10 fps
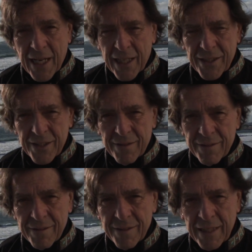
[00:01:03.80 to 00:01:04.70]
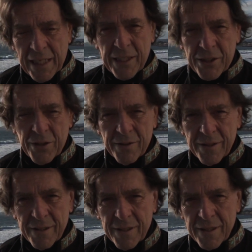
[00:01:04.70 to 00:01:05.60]
toxin that hits
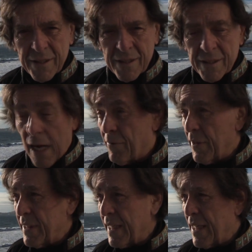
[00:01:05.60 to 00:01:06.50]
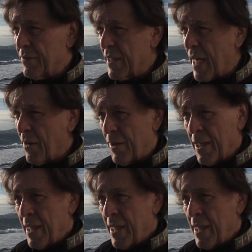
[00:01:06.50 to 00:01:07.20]
you every day, every hour.